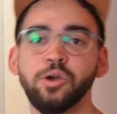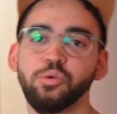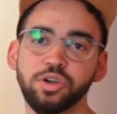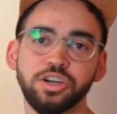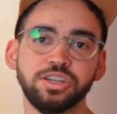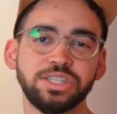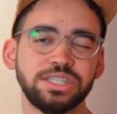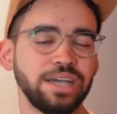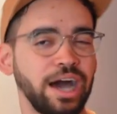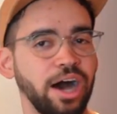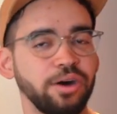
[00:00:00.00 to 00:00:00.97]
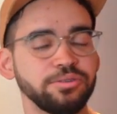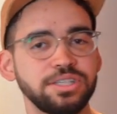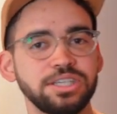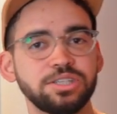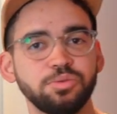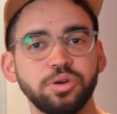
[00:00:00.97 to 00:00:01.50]
we're gonna see how
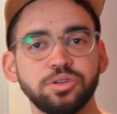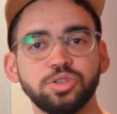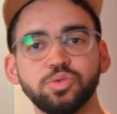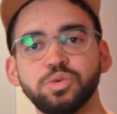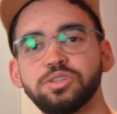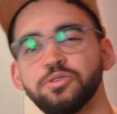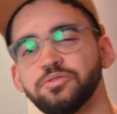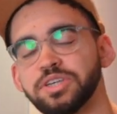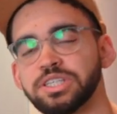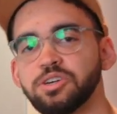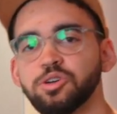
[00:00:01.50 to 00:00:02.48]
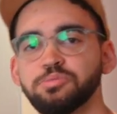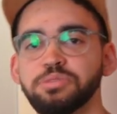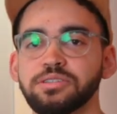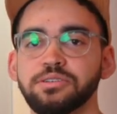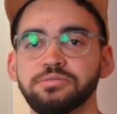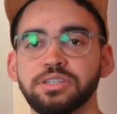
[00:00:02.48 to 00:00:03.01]
this works with the physical
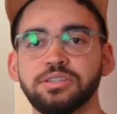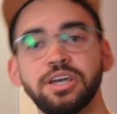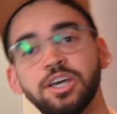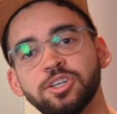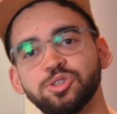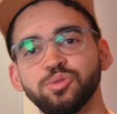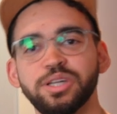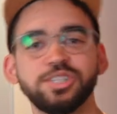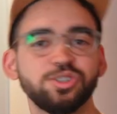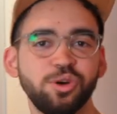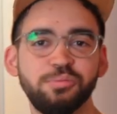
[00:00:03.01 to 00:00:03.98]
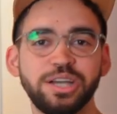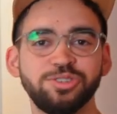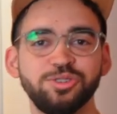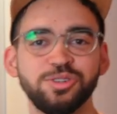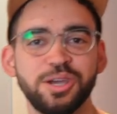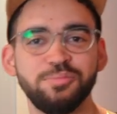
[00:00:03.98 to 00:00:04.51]
build of it. So let's go back to
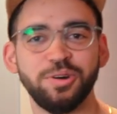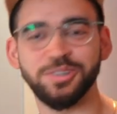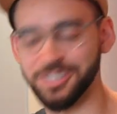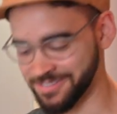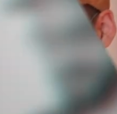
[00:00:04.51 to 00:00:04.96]
the table.